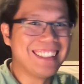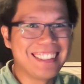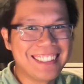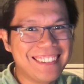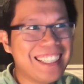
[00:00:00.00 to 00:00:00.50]

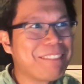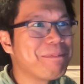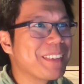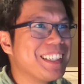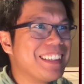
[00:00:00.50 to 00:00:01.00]
So yeah,
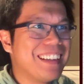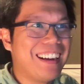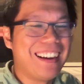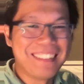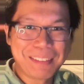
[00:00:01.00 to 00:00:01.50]

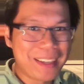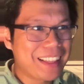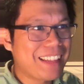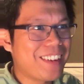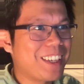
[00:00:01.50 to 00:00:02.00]
uh, that's
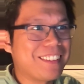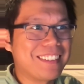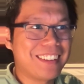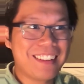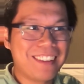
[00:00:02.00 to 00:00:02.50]
basically the video.
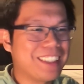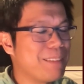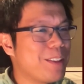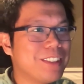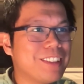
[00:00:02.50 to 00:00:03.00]
Uh, there are
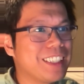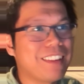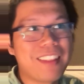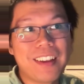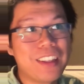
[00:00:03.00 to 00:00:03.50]
some other
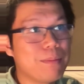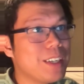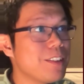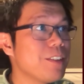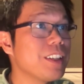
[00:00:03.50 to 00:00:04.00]
interesting things you
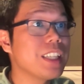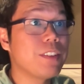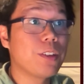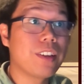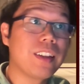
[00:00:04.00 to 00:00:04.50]
might notice if
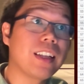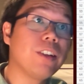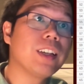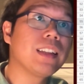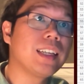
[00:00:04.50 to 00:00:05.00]
you look at this
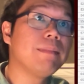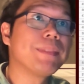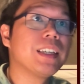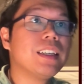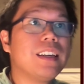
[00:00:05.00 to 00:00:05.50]
closely.
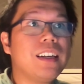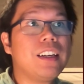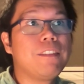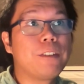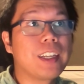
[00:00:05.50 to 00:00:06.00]

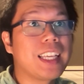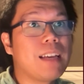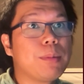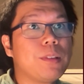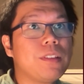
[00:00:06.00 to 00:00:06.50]
Uh, for
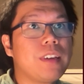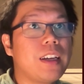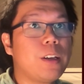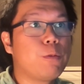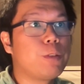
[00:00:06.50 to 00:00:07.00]
example,
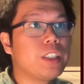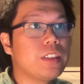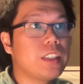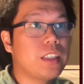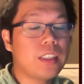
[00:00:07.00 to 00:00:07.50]
a
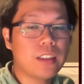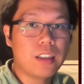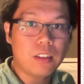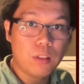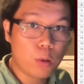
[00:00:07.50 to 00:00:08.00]
really
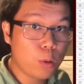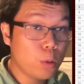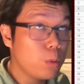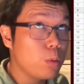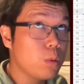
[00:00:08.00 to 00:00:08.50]
uh,
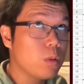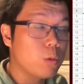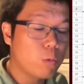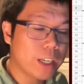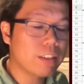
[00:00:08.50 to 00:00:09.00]
low
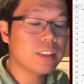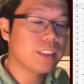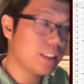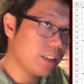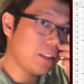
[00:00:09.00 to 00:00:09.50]

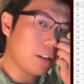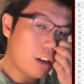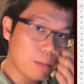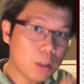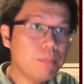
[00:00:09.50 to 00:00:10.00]
rarity
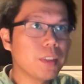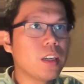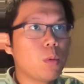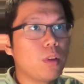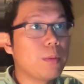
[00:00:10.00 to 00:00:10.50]
armor
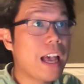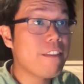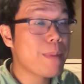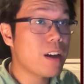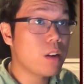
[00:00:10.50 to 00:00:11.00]
will have
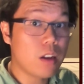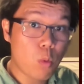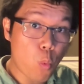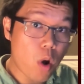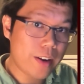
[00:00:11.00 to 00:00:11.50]
about a
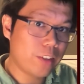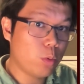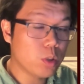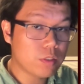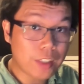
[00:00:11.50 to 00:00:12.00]
1 in
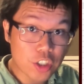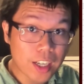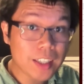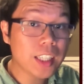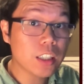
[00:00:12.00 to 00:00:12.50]
250
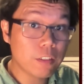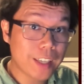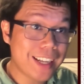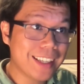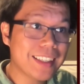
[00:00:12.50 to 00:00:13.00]
chance of
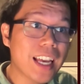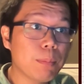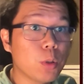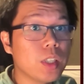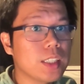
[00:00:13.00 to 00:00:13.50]
getting attack
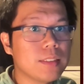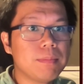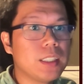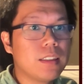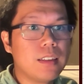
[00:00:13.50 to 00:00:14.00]
boost,
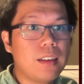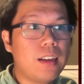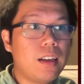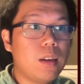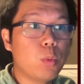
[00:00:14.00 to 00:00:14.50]

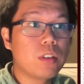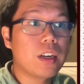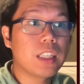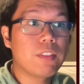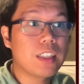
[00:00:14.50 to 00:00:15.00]
uh,
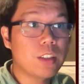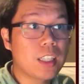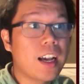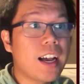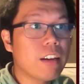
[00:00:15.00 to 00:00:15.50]
whereas if it's
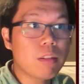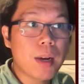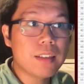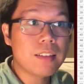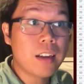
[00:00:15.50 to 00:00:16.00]
higher, it
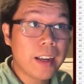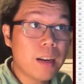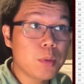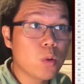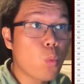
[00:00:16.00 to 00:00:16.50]
might take
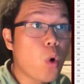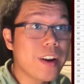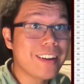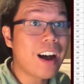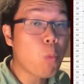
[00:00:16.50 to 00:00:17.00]
up to 1
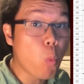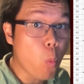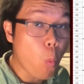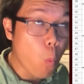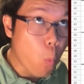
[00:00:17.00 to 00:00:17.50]
in
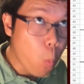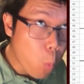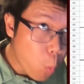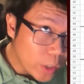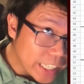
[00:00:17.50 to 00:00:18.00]

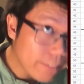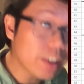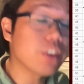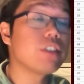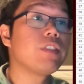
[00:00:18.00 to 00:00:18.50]

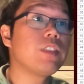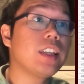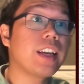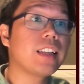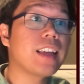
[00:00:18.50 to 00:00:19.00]
750
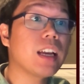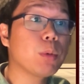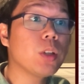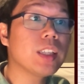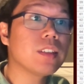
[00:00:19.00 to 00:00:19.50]
to get attack
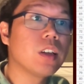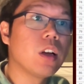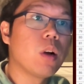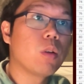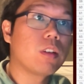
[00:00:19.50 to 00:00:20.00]
boost,
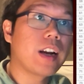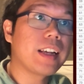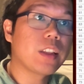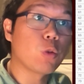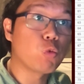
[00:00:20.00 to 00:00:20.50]

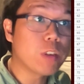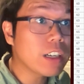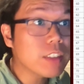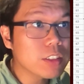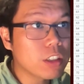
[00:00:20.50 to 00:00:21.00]
whereas the
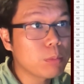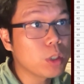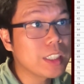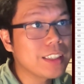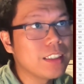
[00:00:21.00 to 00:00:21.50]
rarest
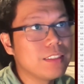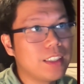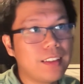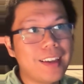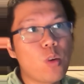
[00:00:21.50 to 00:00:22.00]
armors
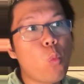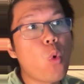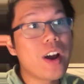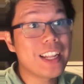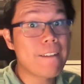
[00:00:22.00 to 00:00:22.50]
need like
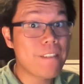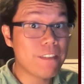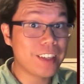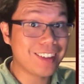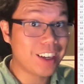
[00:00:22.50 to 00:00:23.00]
1 in
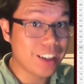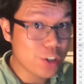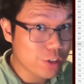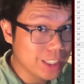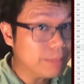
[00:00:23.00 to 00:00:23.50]

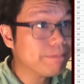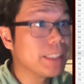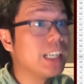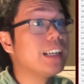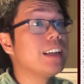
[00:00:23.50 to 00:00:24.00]
1500
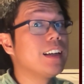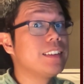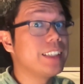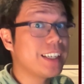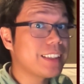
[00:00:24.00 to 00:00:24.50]

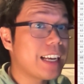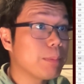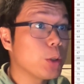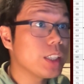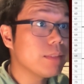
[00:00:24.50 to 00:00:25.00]
to get attack
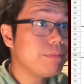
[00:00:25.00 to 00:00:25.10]
boost.